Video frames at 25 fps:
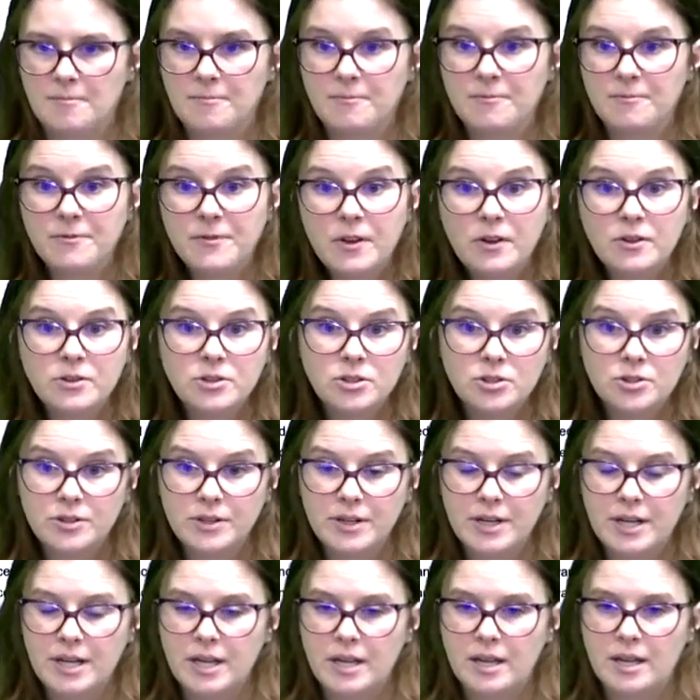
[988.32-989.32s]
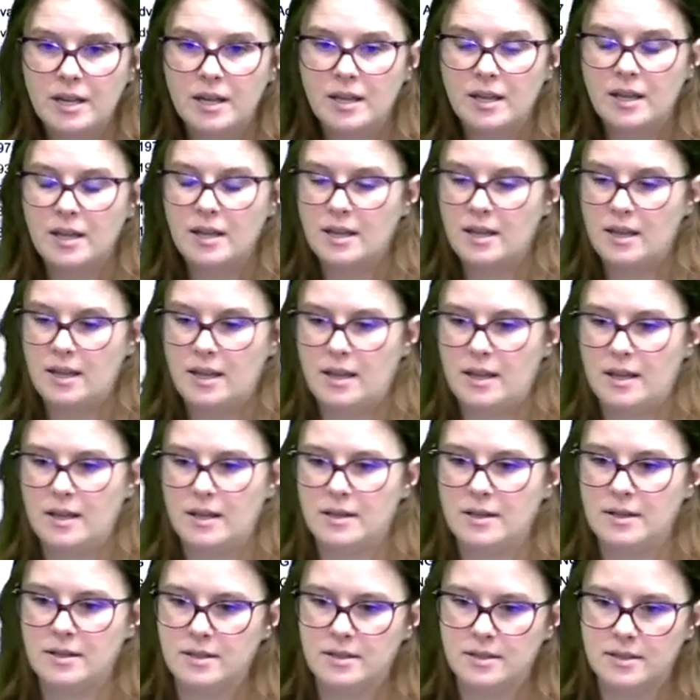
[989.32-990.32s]
filtering
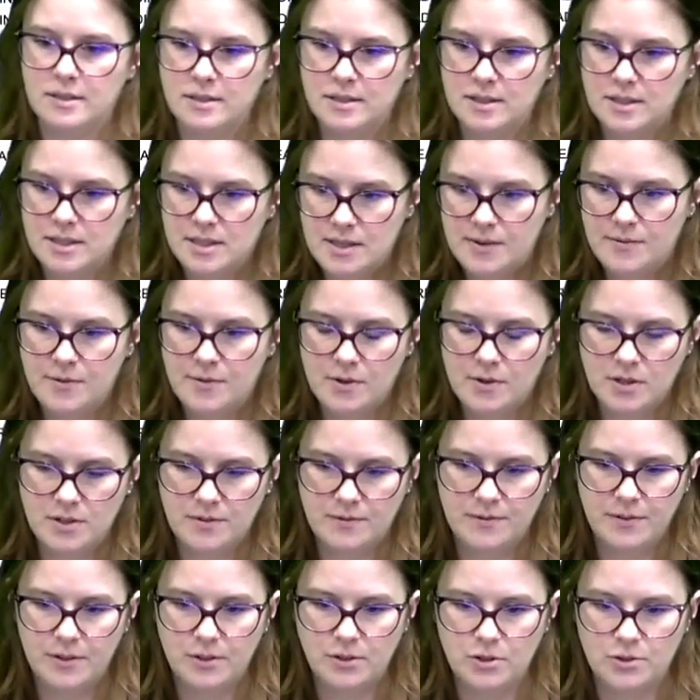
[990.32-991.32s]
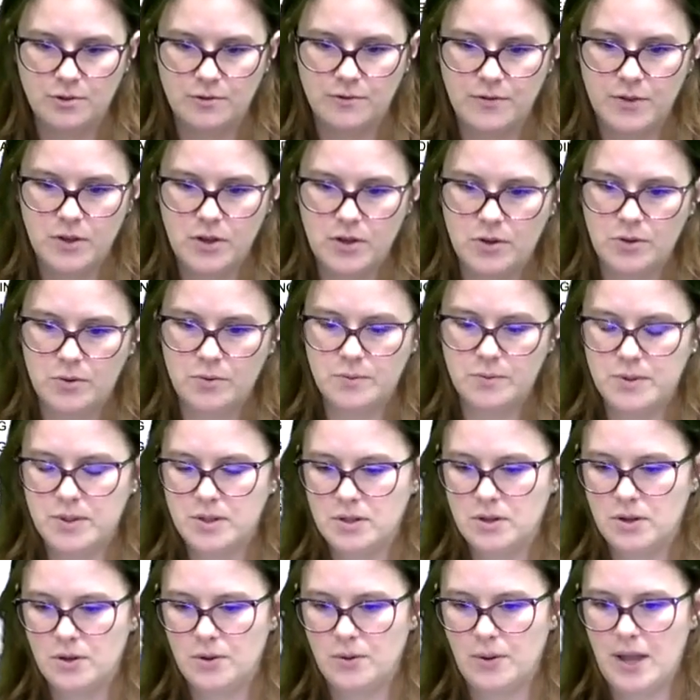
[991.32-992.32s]
and different filter views,
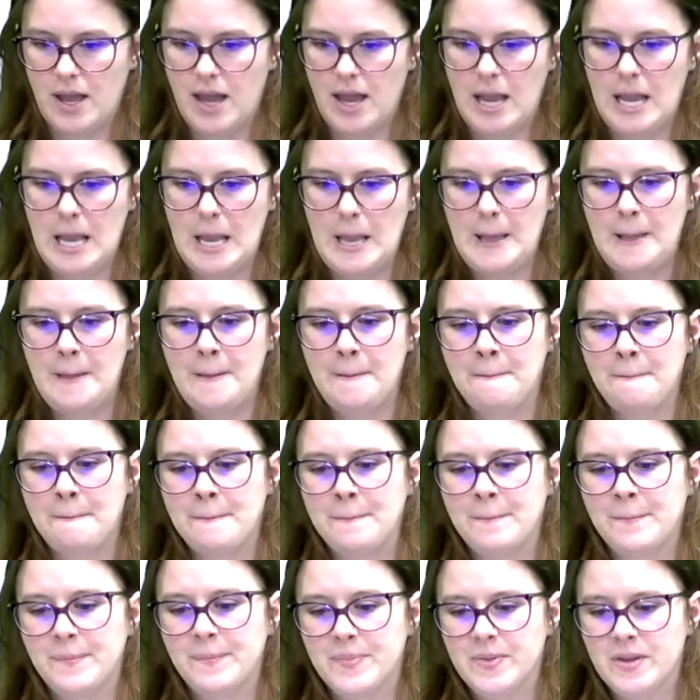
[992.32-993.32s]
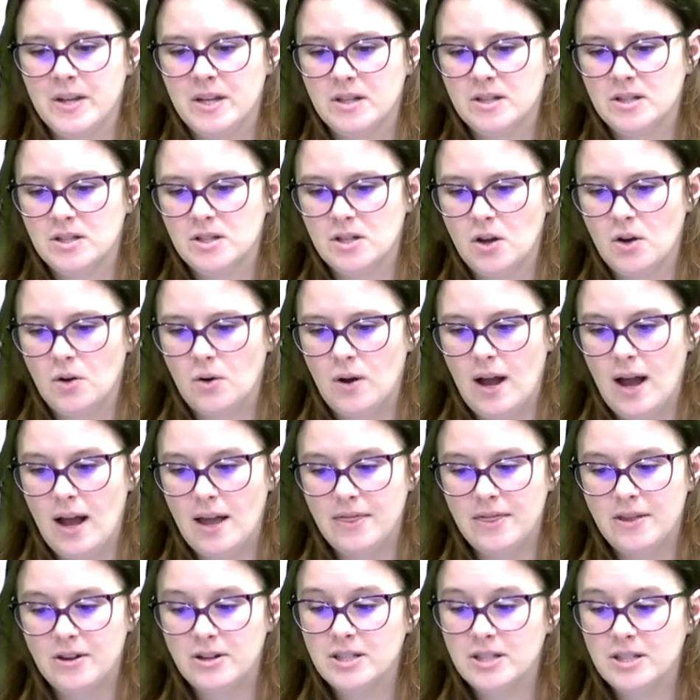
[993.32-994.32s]
okay? So
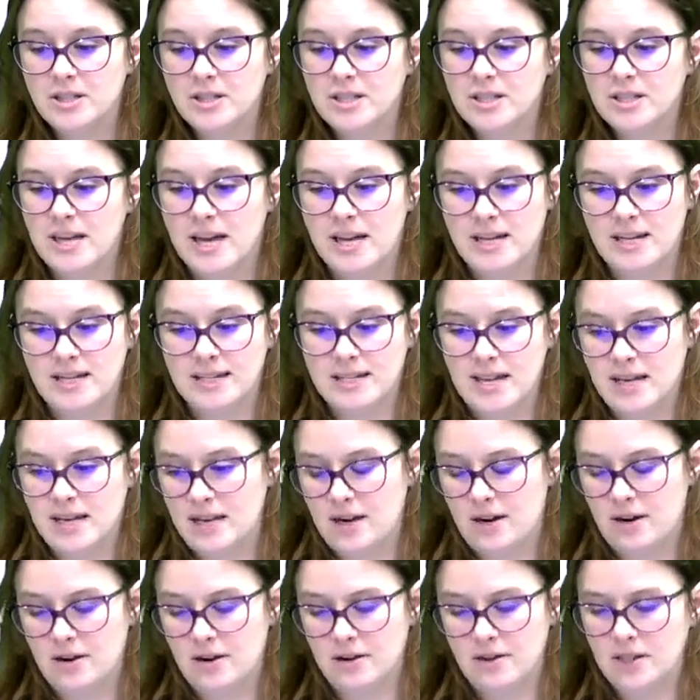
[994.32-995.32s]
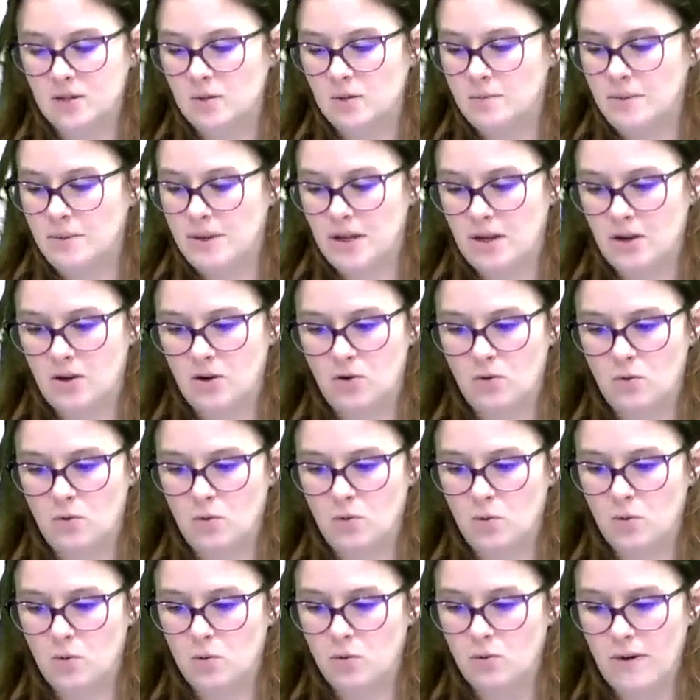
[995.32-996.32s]
there's a ton of data here. This would be a
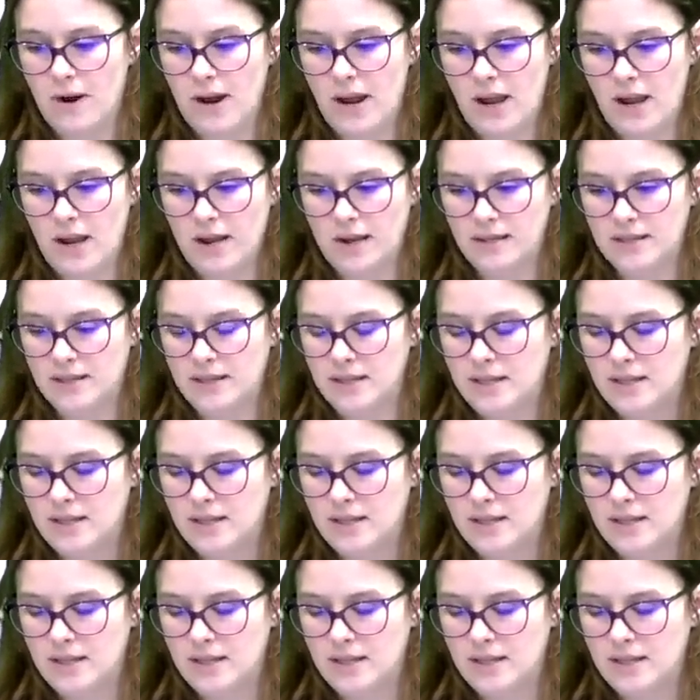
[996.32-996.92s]
great